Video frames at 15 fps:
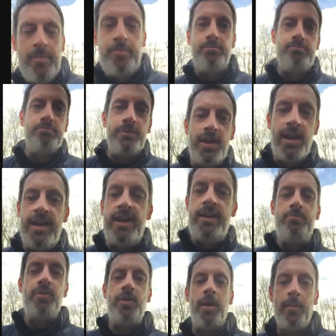
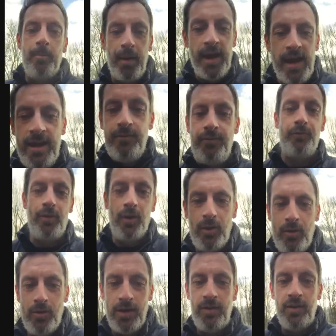named paved
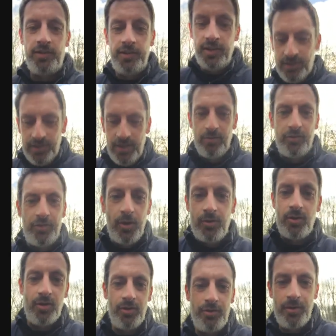road in the city of
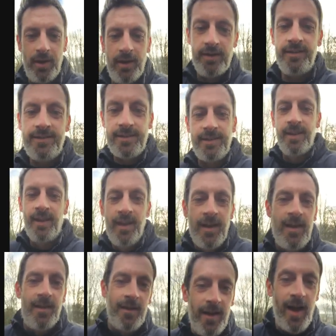Stoke-on-Trent,
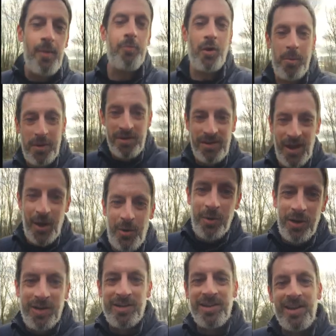I'm coming
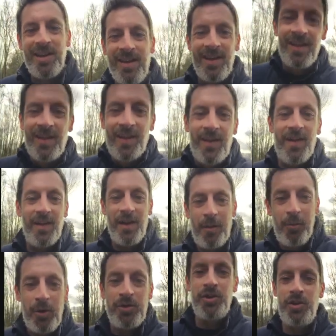down it, and
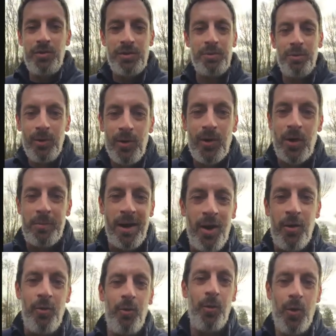I want you to all come
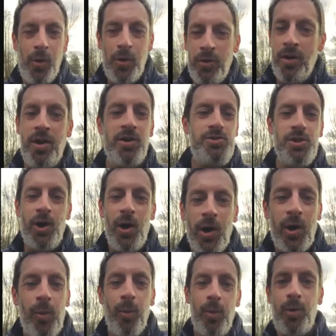out and run,
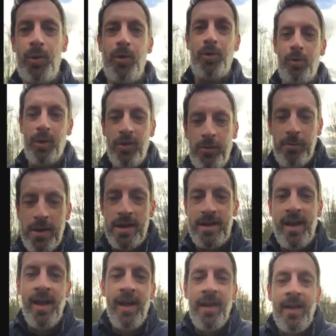jog, walk with me.